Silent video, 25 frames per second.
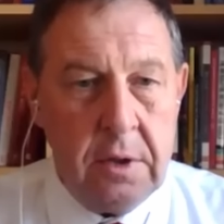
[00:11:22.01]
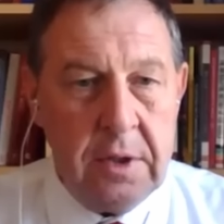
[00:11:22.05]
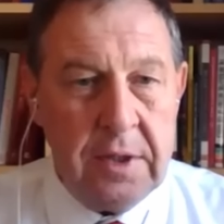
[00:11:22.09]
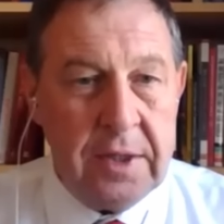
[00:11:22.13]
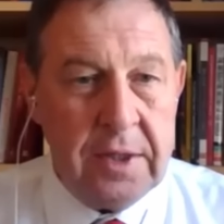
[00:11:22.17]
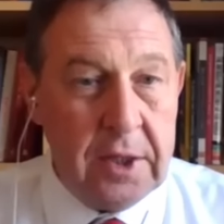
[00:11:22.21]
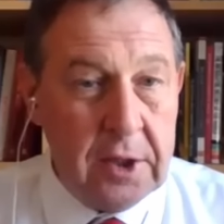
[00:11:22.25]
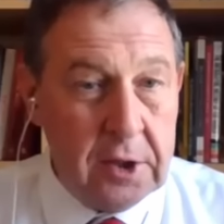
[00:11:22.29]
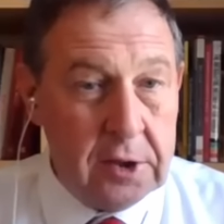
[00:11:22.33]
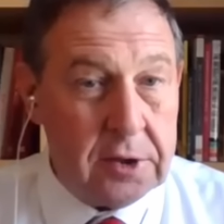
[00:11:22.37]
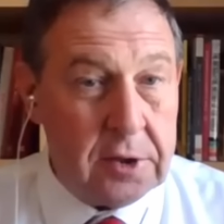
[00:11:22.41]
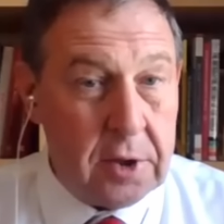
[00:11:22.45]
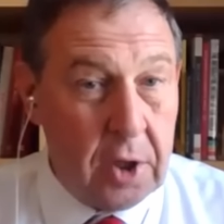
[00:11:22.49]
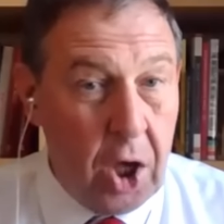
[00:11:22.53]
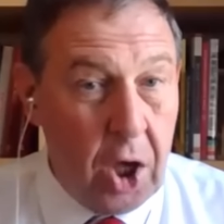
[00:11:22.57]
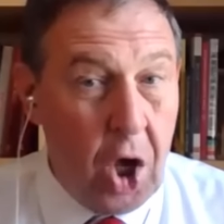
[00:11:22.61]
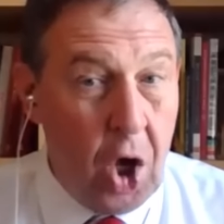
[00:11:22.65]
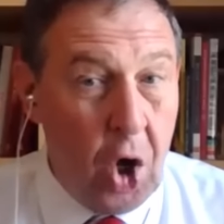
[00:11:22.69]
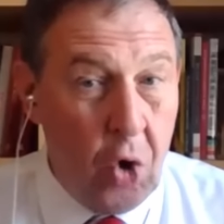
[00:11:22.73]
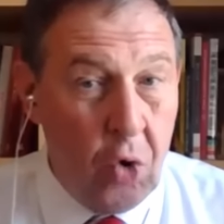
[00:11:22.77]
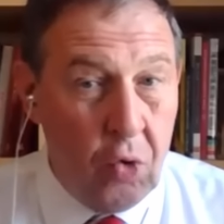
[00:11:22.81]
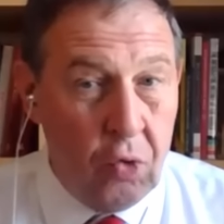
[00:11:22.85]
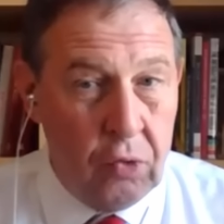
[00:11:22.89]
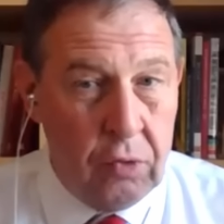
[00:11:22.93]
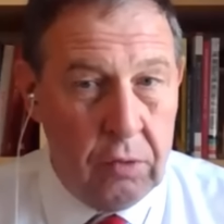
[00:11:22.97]
his
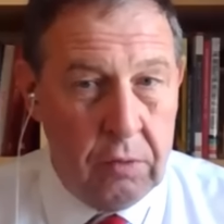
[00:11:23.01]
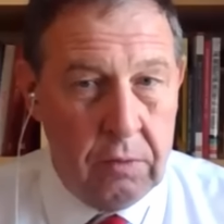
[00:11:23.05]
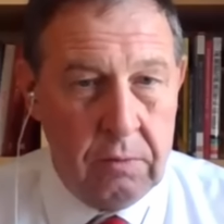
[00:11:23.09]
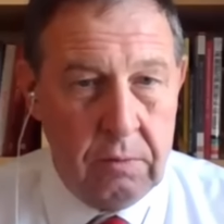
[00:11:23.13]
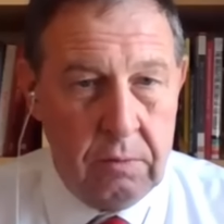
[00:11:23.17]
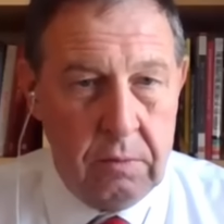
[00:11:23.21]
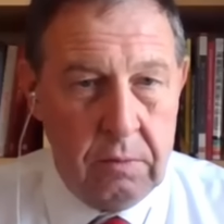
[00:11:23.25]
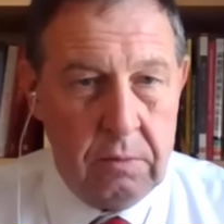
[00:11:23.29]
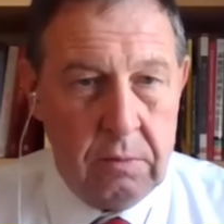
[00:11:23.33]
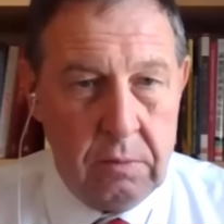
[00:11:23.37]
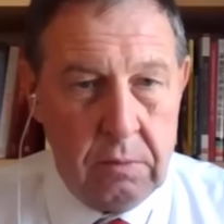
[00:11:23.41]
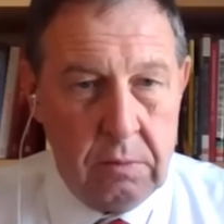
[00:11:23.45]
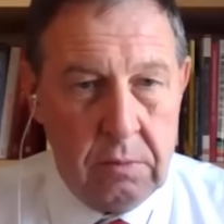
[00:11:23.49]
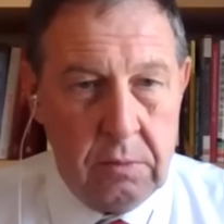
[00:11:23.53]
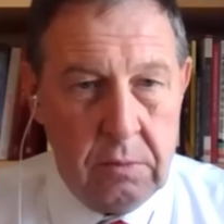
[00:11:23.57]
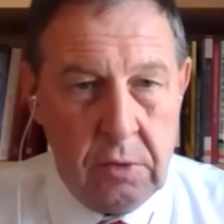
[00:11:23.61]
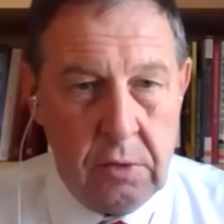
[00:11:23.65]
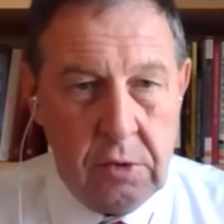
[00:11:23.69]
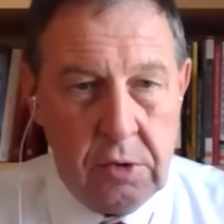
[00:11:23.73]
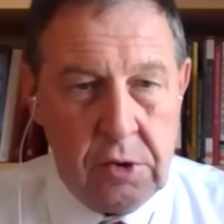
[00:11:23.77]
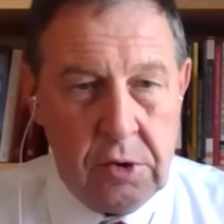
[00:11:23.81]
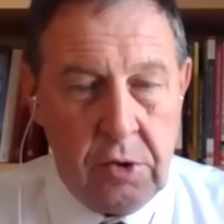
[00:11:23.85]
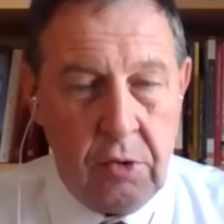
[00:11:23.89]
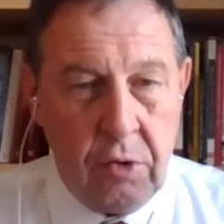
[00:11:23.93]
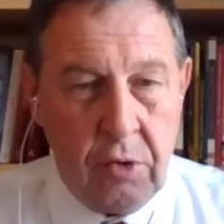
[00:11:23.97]
own,
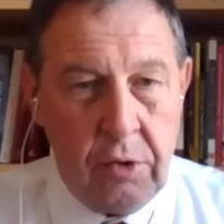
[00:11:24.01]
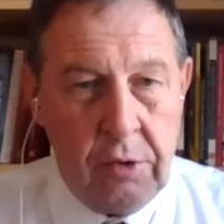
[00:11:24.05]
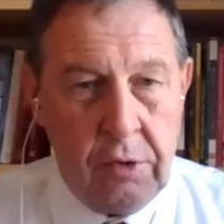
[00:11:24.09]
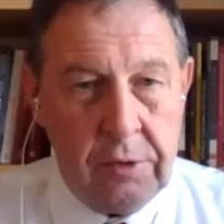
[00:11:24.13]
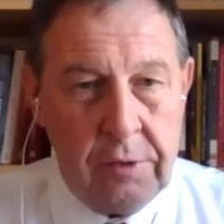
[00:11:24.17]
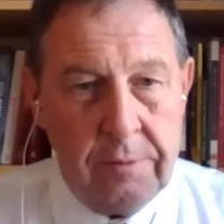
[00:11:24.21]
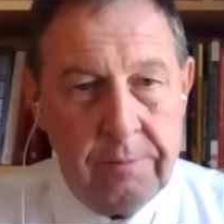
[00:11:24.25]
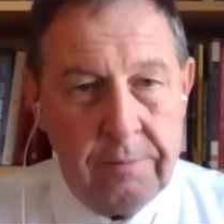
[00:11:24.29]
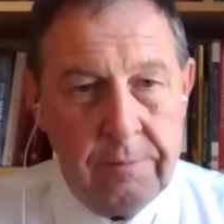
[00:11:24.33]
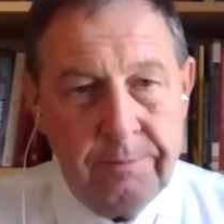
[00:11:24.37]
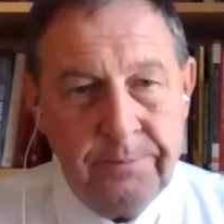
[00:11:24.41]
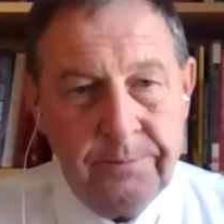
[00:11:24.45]
so-called.